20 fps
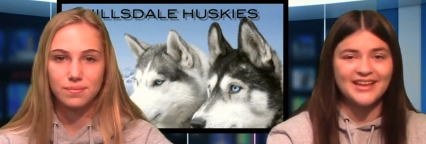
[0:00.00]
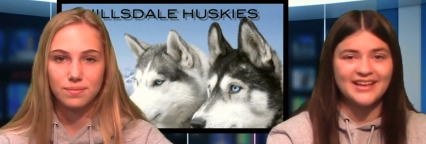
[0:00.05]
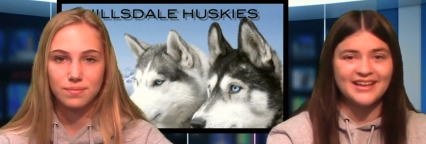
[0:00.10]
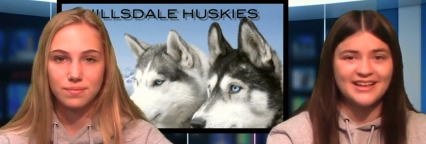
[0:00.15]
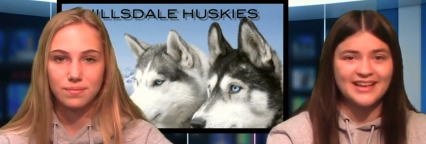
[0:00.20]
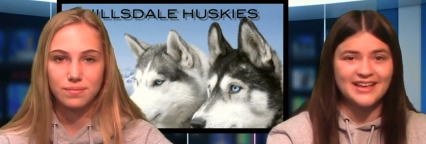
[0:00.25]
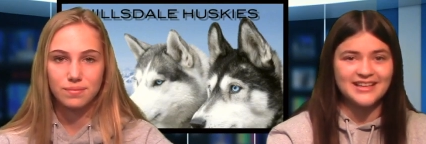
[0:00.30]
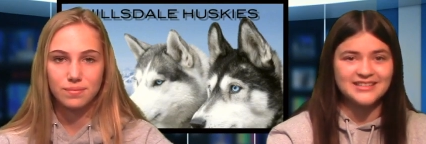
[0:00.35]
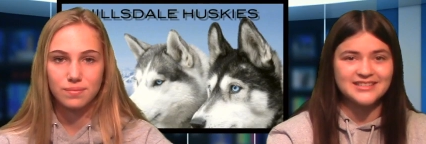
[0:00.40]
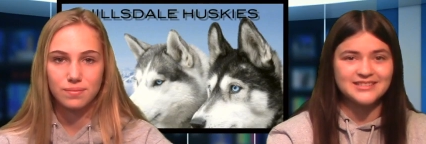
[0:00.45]

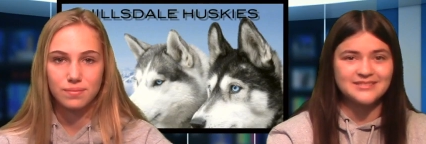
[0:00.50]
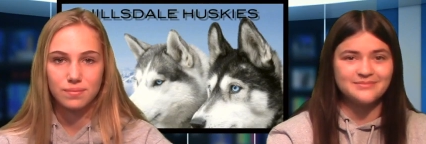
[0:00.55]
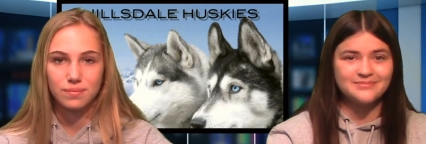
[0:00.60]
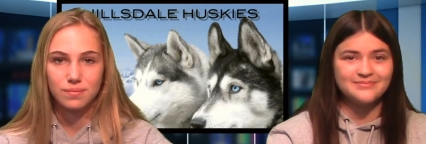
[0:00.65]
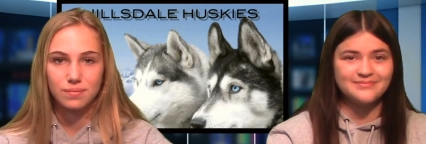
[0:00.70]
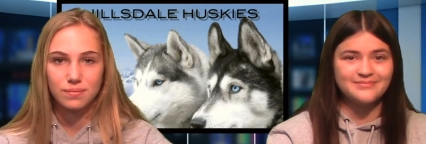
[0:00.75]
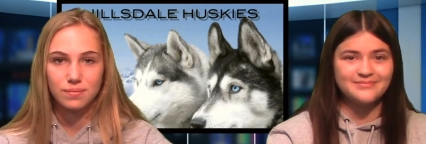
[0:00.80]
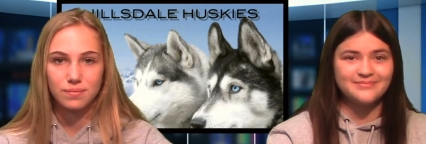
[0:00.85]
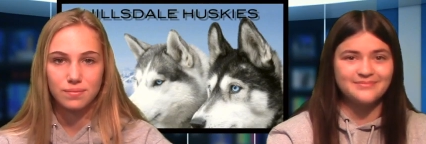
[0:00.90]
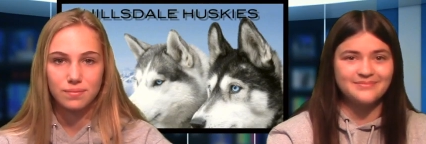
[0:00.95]
Speaker 1: against
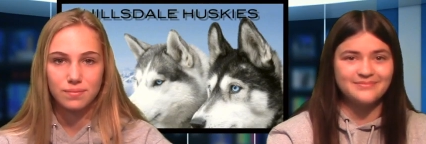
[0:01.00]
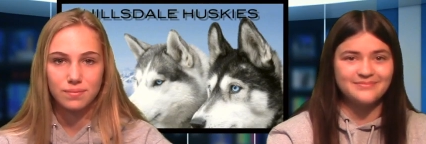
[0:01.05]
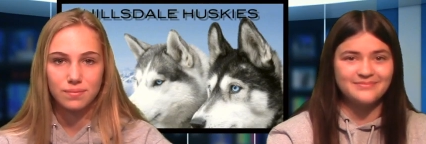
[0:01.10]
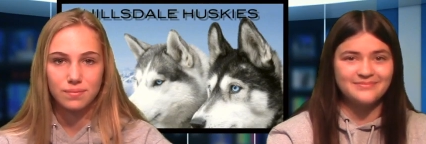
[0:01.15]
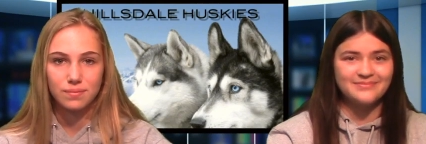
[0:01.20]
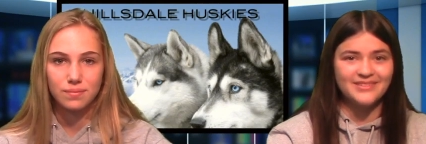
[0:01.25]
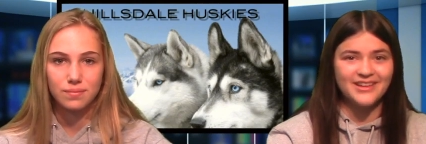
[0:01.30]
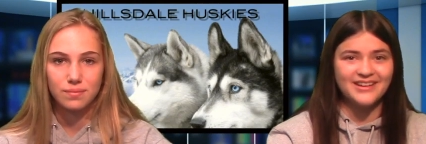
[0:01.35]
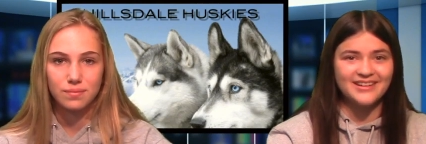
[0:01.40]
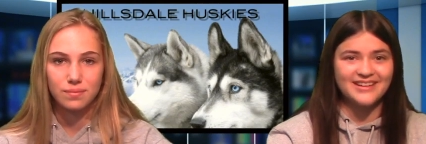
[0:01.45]

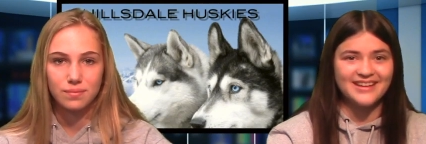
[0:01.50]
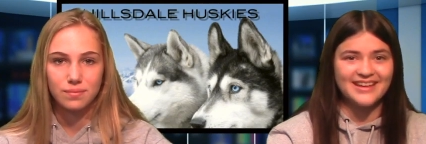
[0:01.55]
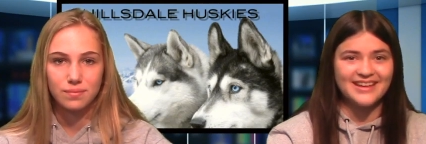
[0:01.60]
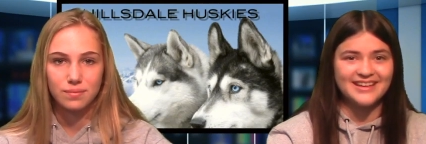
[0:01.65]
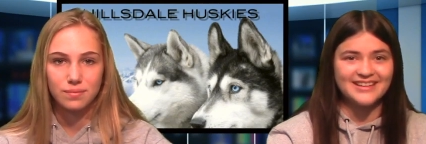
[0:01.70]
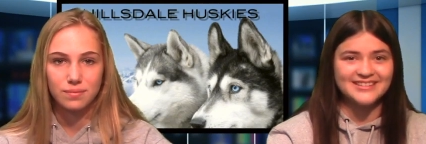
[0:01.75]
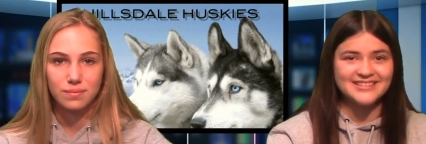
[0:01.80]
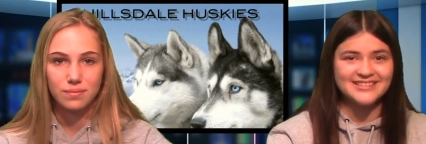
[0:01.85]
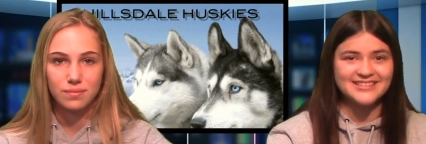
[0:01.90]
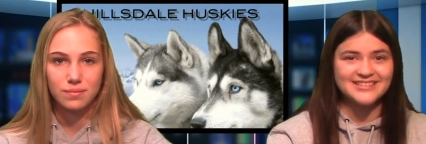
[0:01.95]
blood
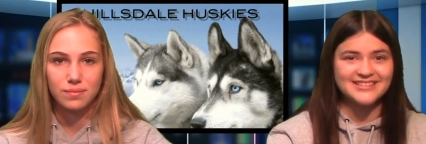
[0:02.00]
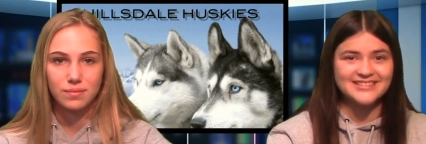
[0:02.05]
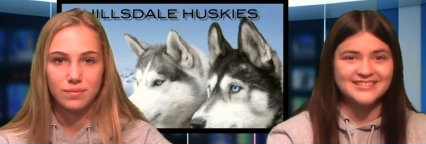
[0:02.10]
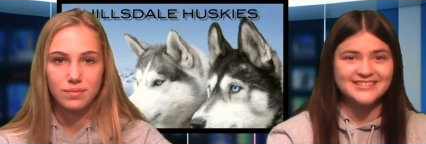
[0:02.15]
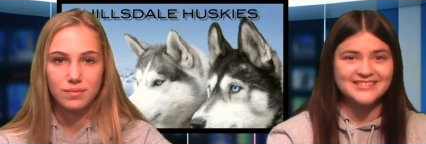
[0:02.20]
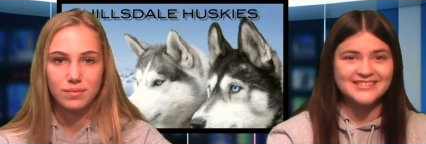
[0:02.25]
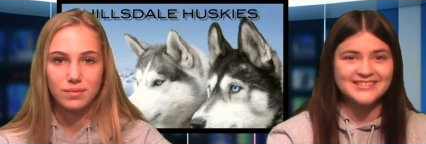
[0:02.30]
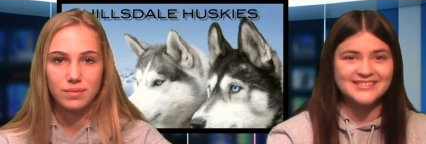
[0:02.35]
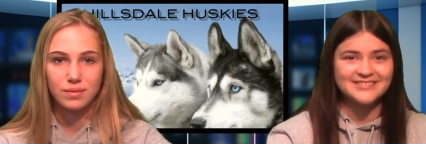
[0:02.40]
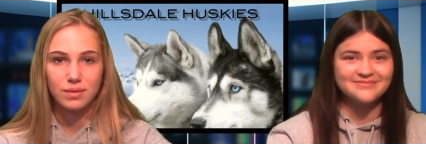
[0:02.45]

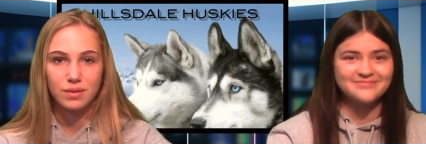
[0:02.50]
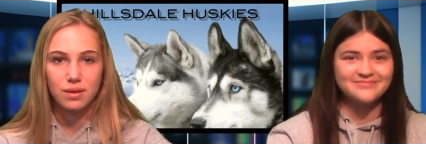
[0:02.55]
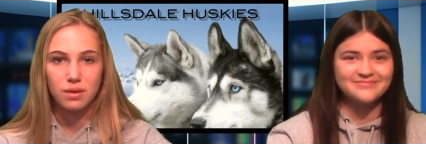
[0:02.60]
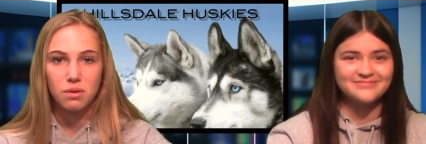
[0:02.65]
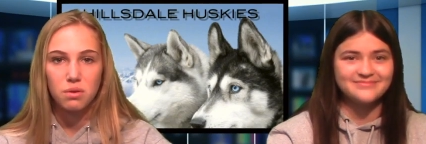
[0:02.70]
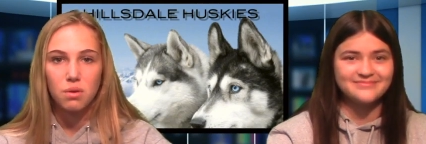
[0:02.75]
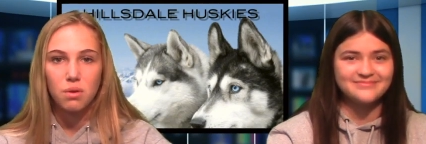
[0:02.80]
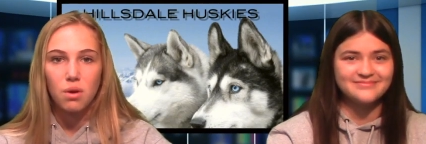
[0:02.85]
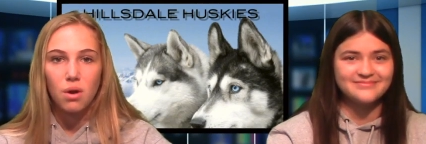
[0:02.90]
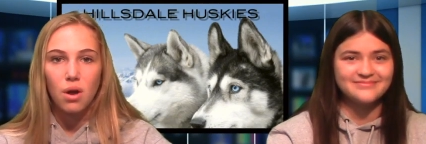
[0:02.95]
cancers.
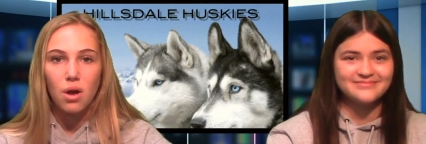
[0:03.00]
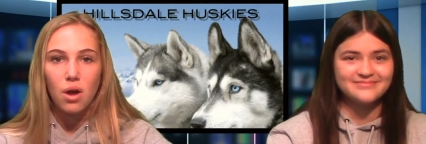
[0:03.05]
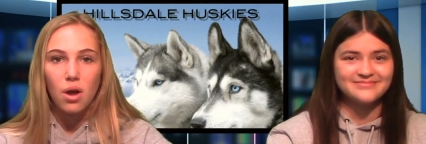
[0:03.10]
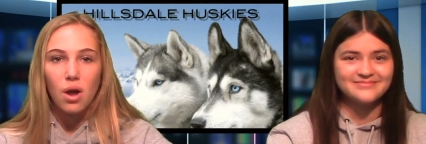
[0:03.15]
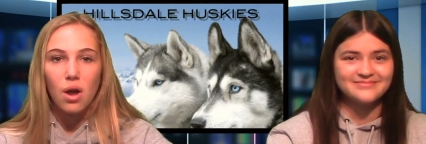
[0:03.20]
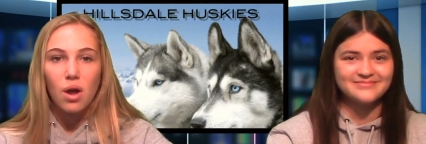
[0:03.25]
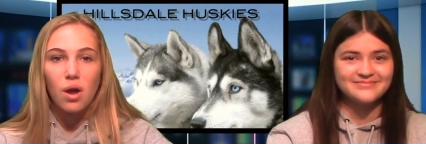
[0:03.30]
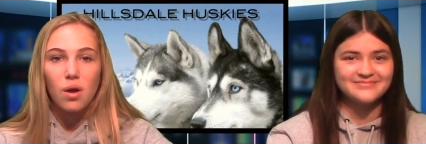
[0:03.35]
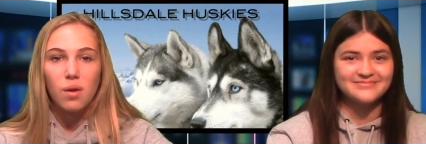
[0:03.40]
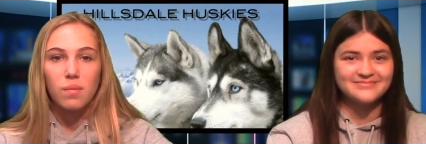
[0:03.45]

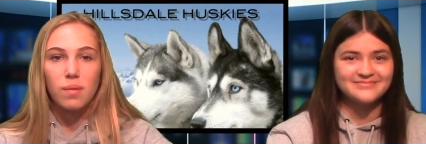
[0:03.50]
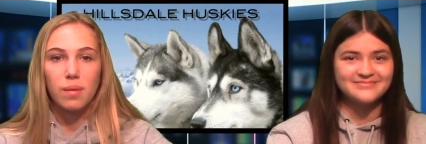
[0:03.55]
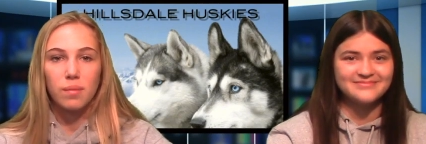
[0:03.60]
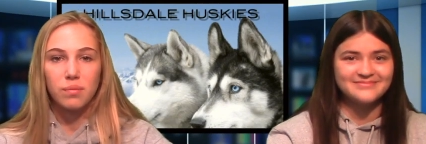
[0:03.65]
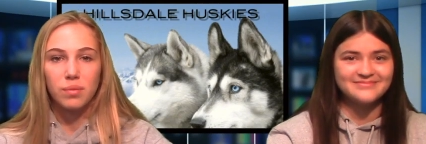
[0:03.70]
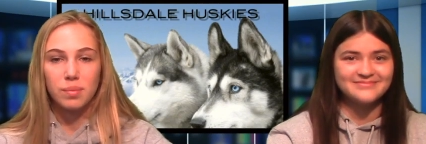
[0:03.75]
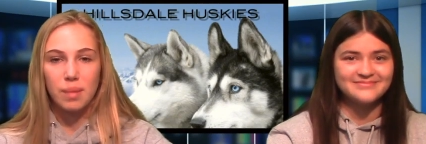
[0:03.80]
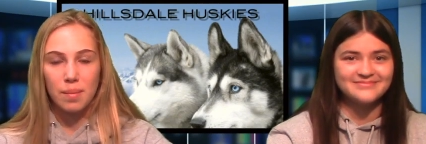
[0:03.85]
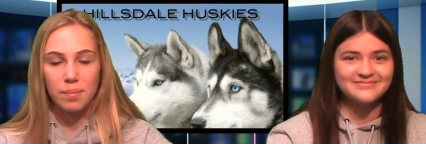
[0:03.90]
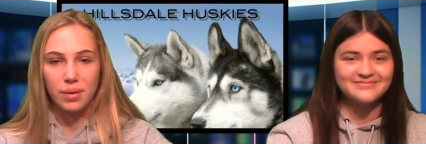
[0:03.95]

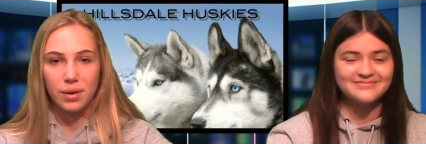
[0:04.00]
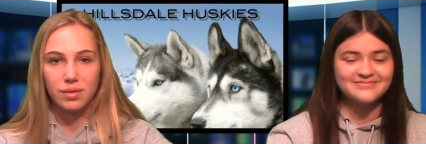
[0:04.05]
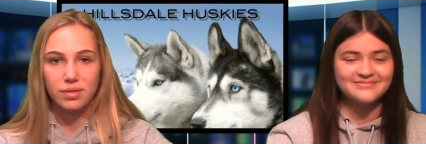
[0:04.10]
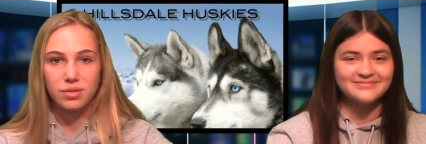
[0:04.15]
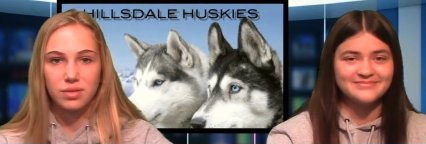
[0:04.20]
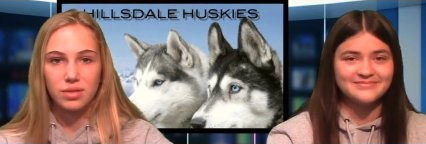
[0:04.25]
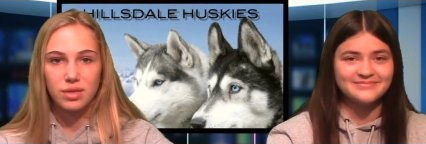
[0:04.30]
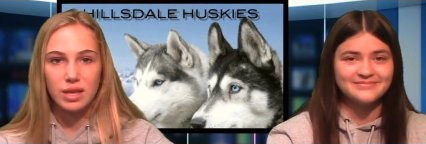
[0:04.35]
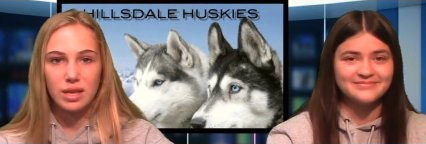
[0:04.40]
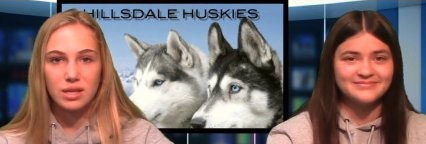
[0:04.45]
Speaker 2: Remember,
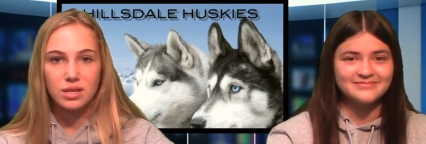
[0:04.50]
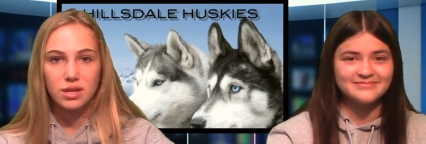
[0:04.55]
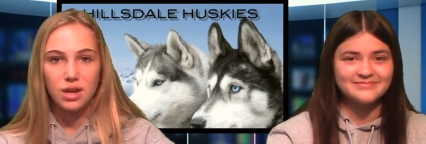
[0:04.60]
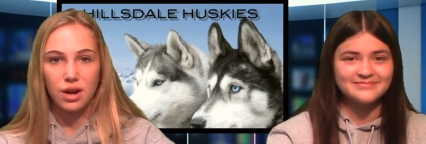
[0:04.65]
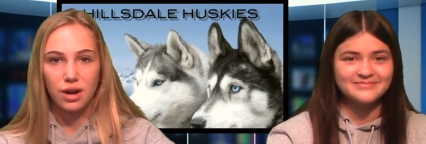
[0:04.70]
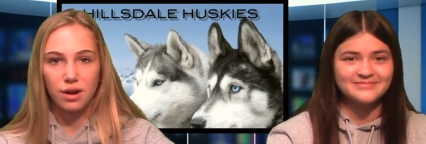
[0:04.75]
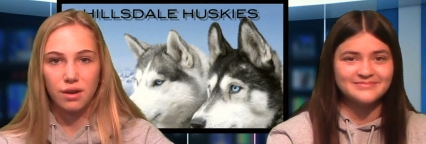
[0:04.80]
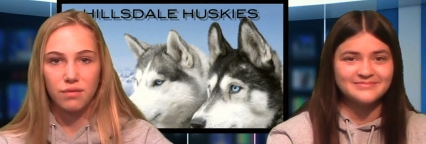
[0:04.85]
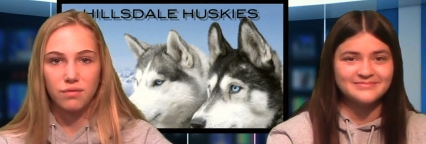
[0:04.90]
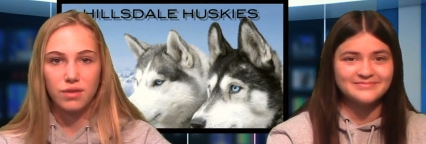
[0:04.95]
these
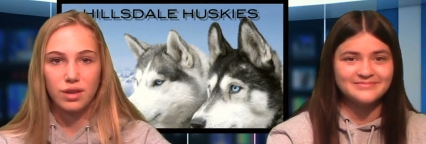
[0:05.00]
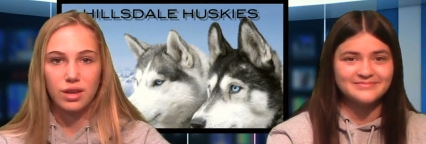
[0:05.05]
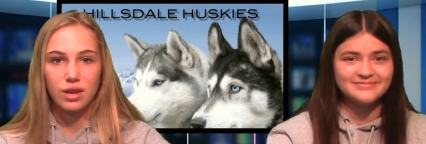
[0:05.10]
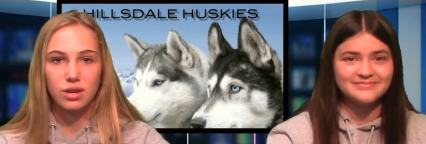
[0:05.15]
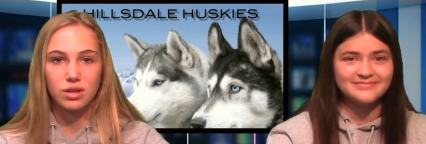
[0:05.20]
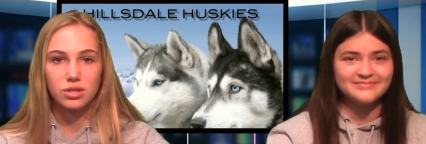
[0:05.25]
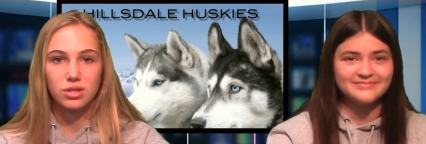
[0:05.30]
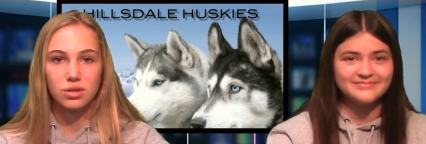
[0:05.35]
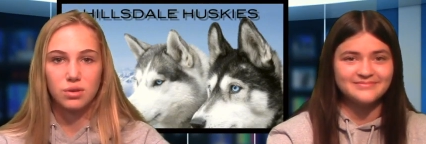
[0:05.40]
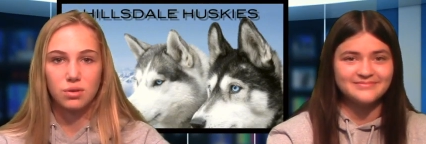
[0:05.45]
current figures do